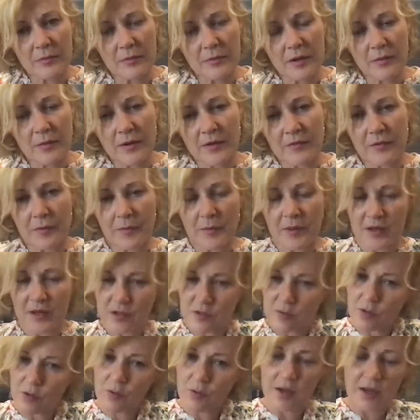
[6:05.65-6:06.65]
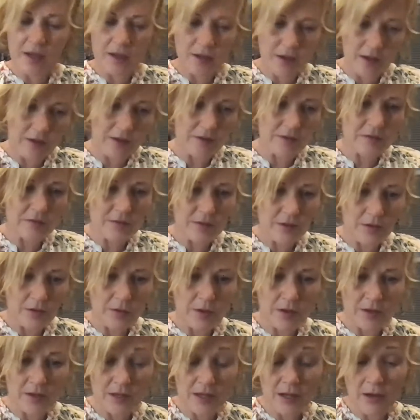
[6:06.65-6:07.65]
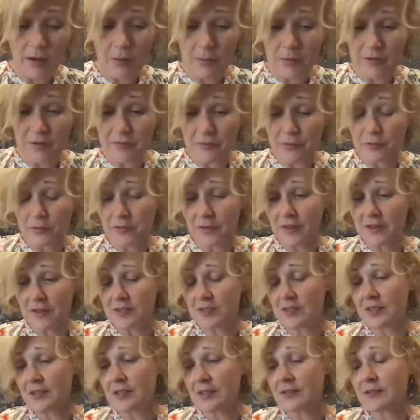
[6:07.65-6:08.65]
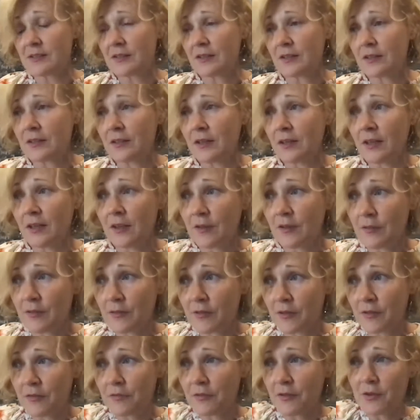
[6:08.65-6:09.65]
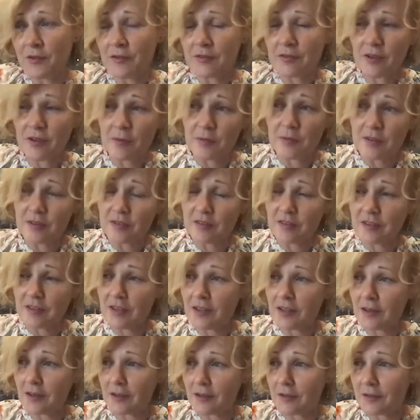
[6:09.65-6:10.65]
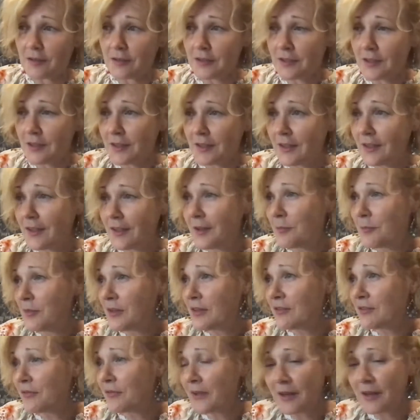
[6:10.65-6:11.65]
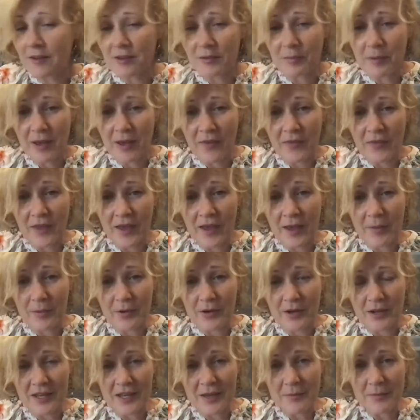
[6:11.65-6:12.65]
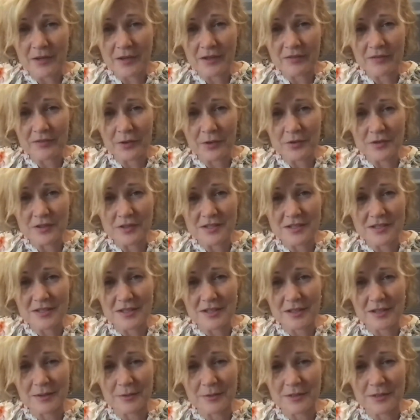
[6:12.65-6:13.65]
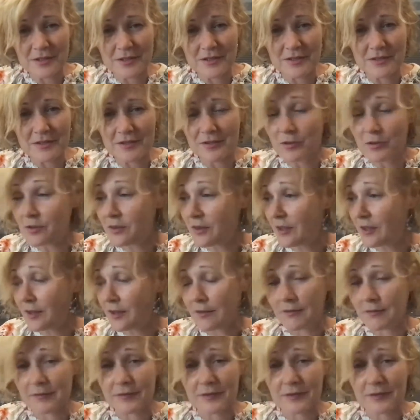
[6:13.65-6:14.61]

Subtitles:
I went from that to a green card, etc. And now I'm a full-fledged citizen for the first time this year. Mixed feelings about that, but I am going to vote this year, which is a good thing.